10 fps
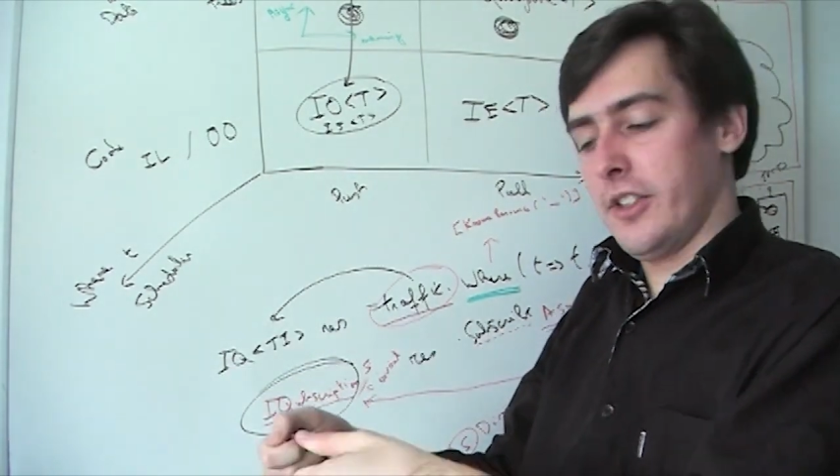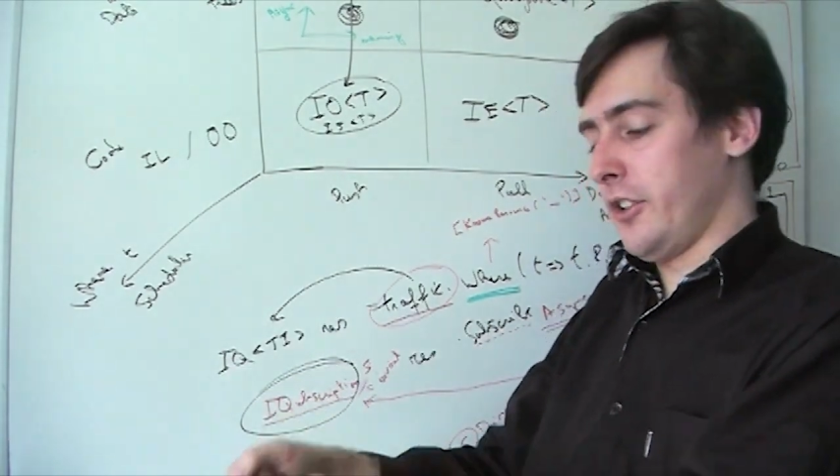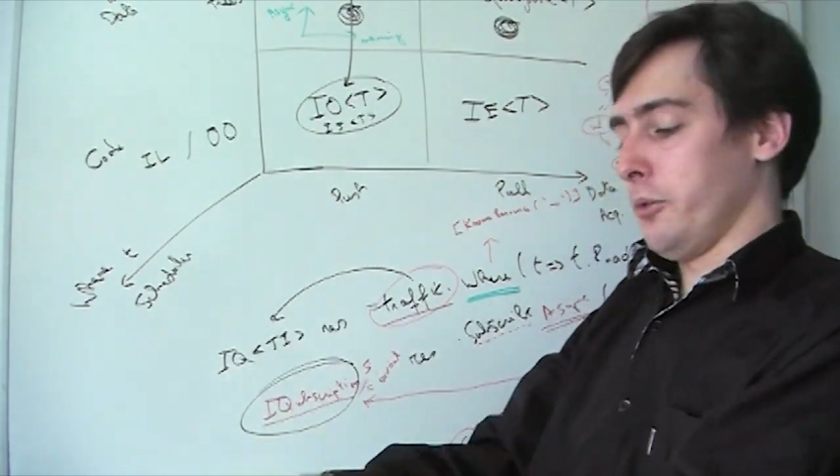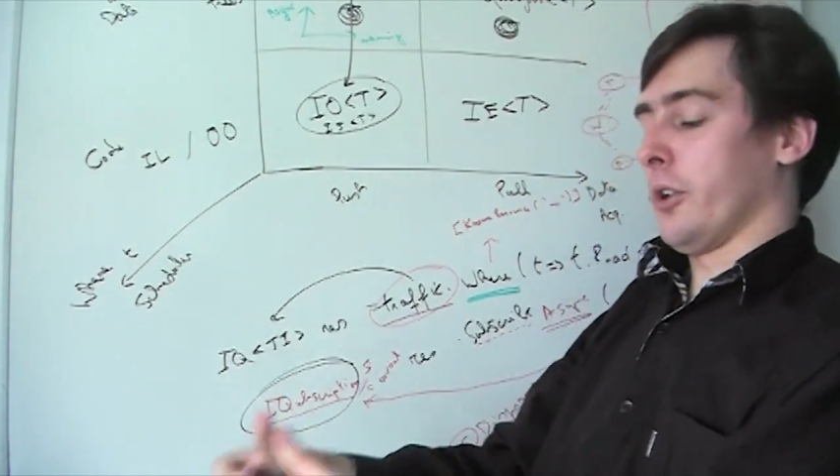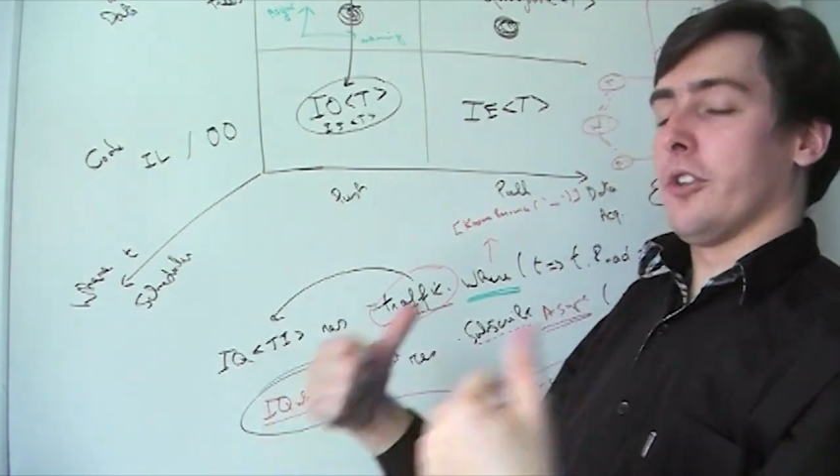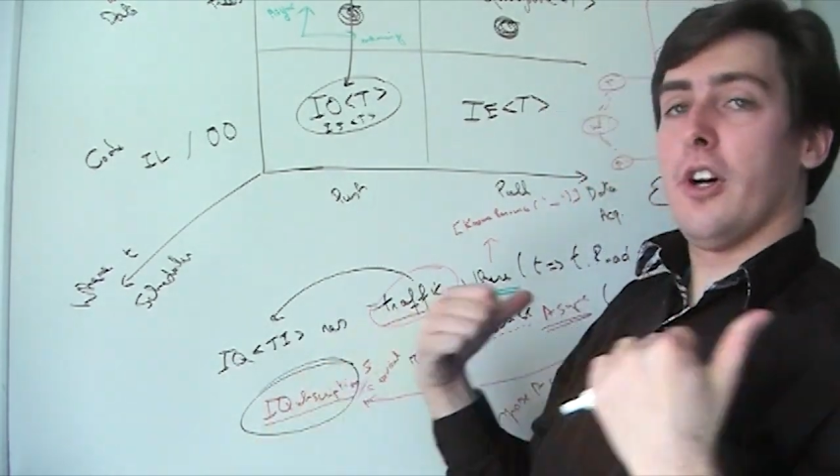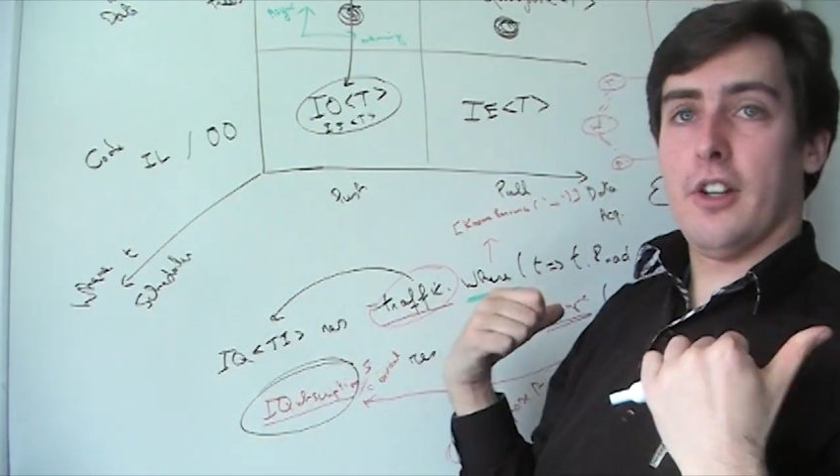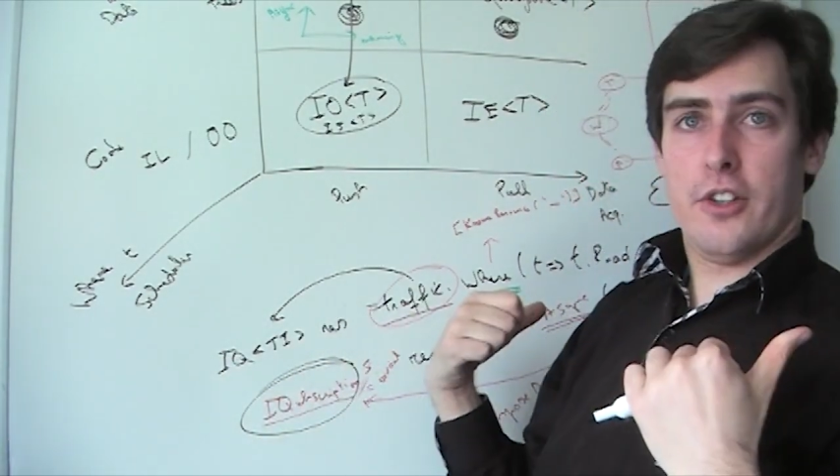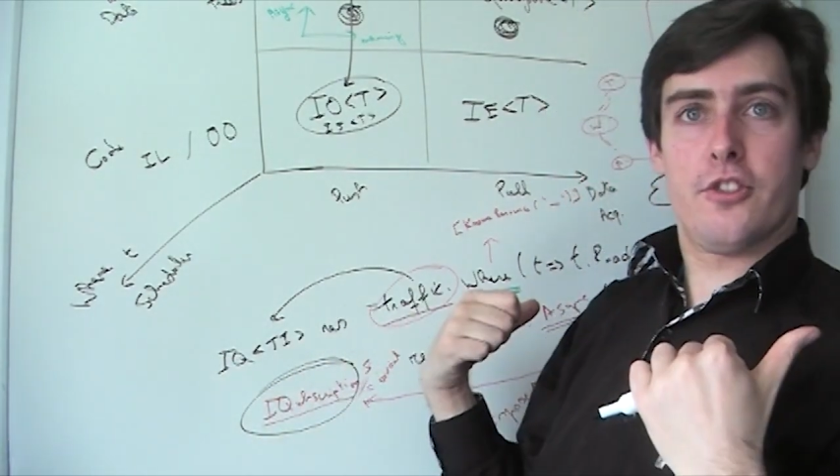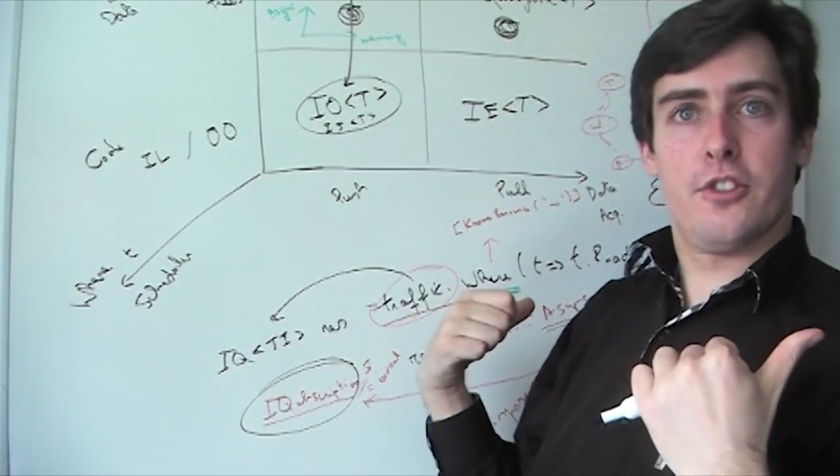you need to
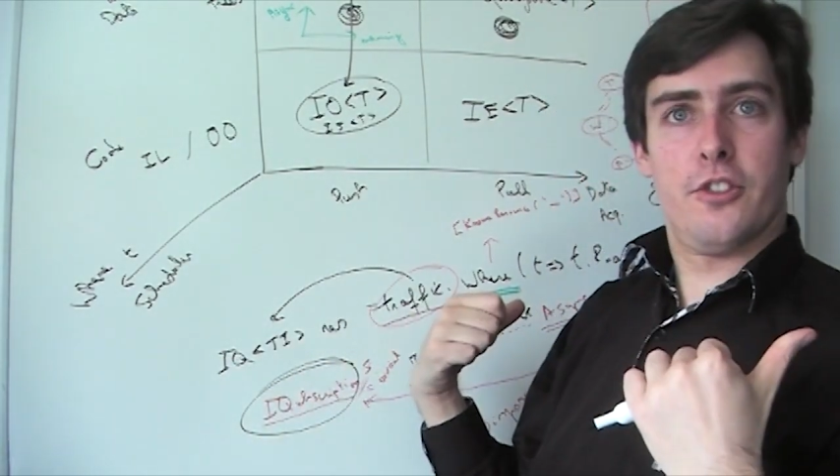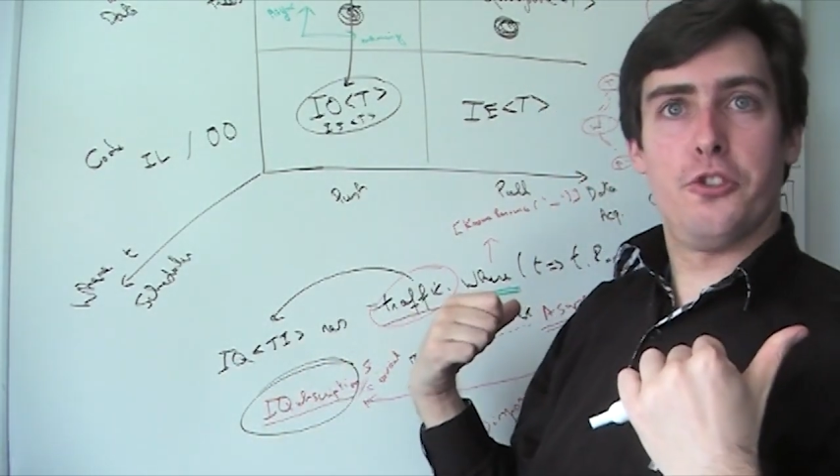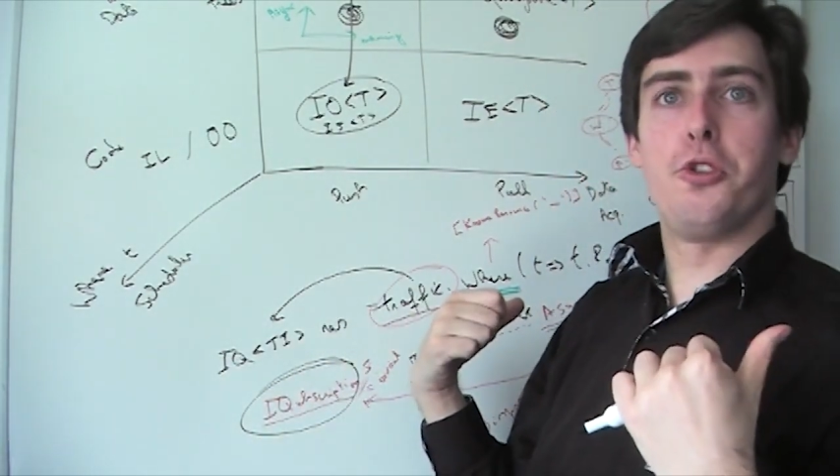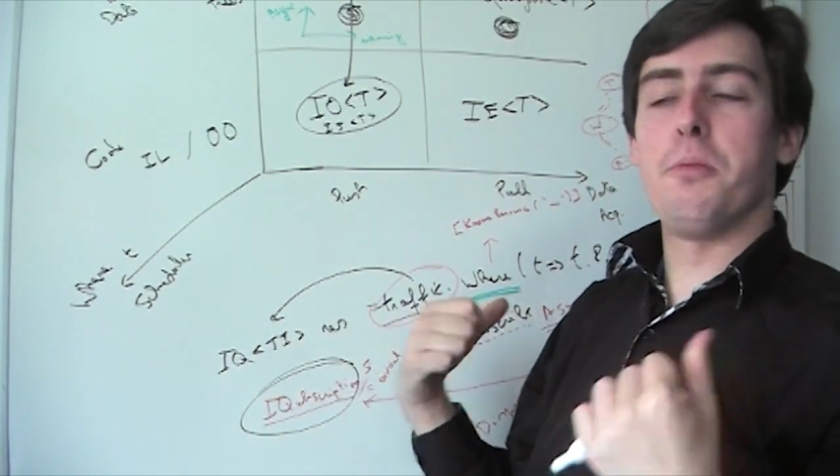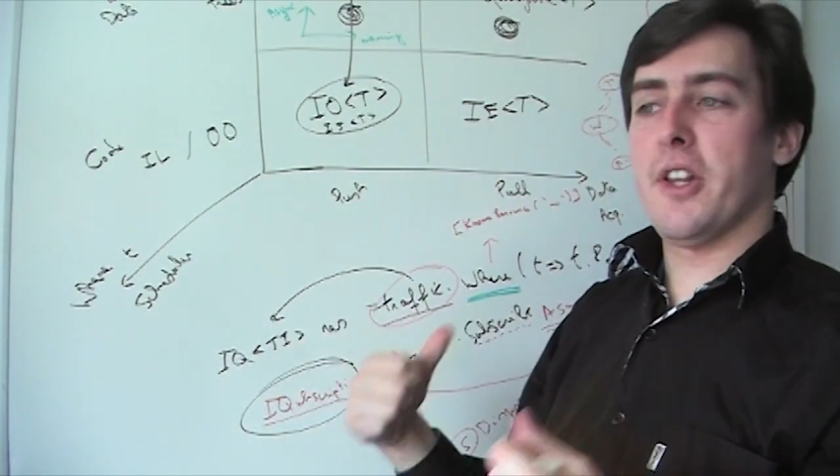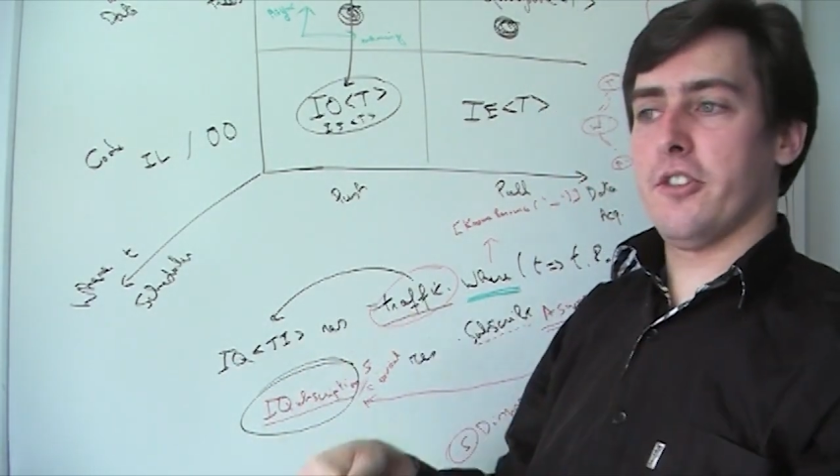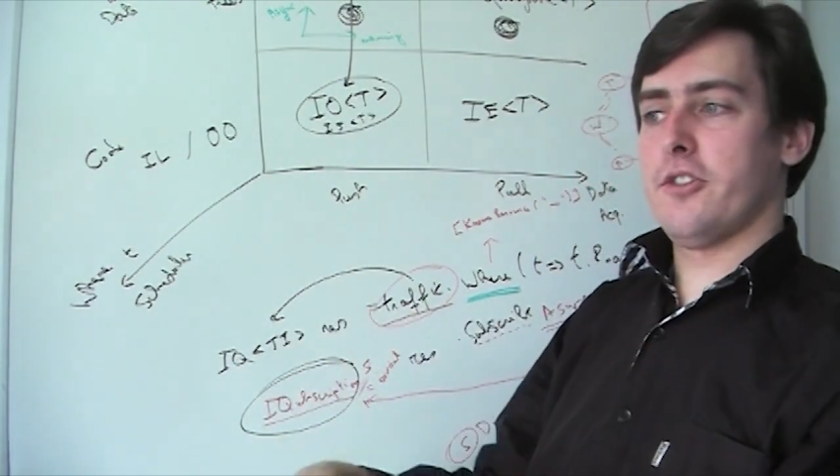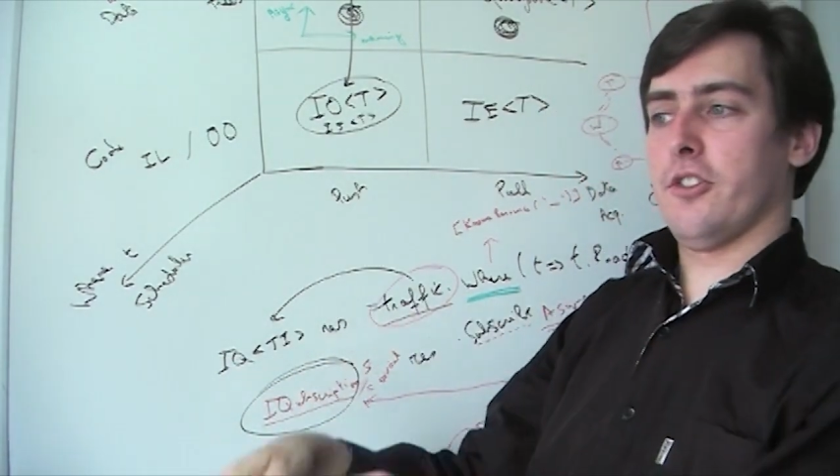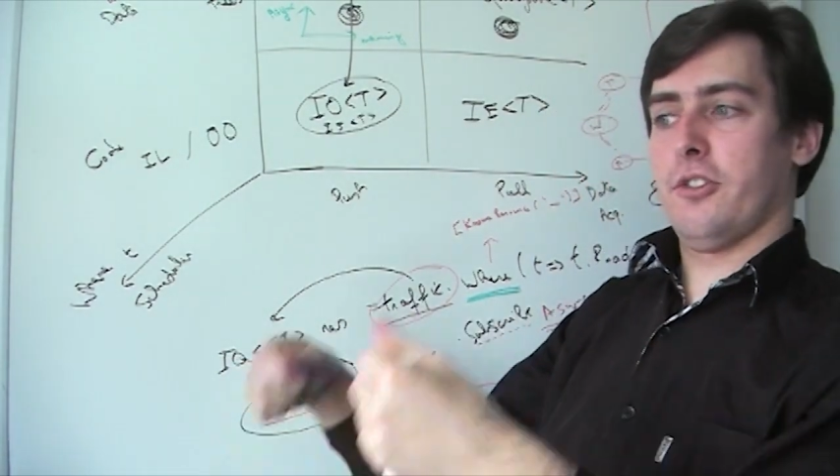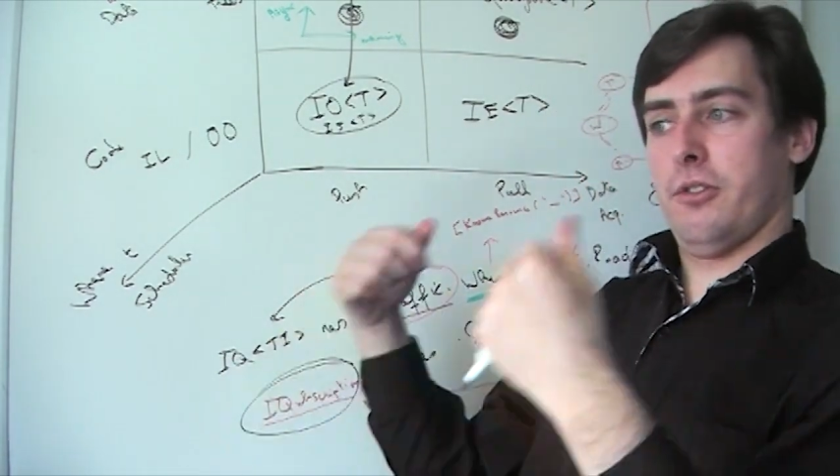acknowledge 2
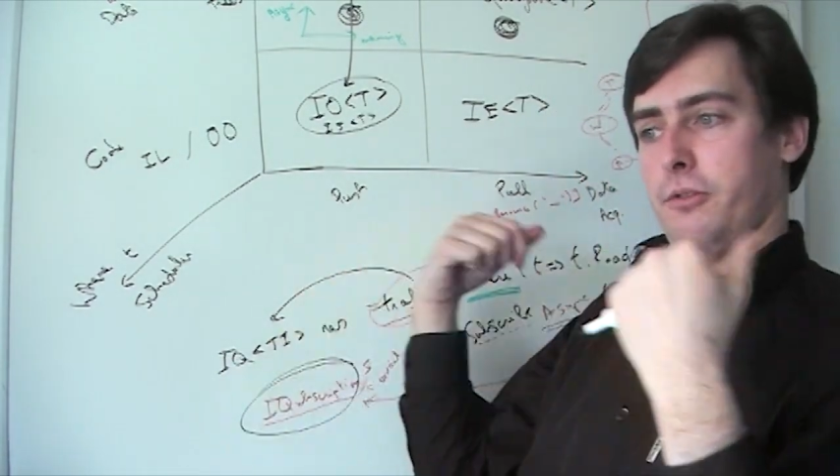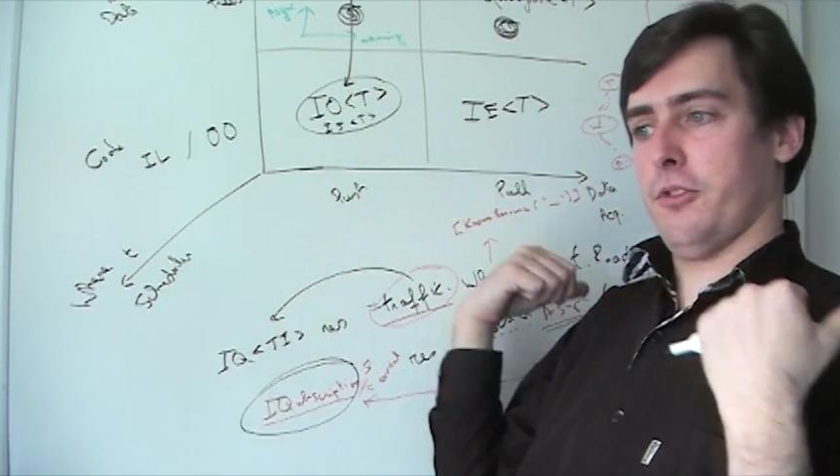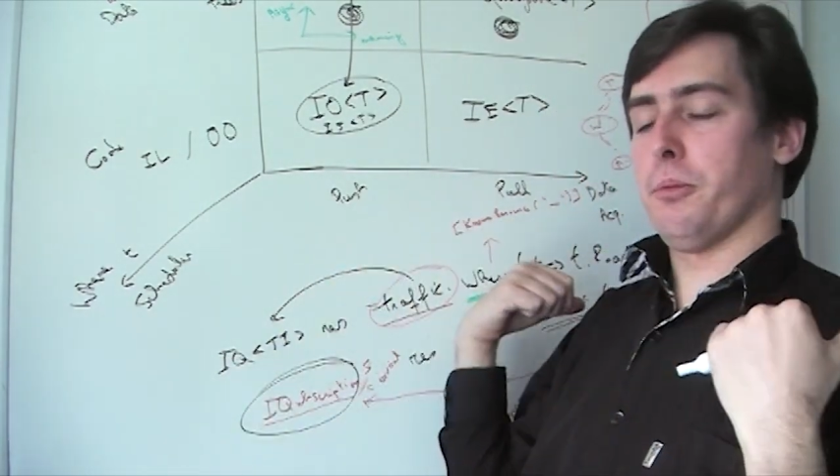messages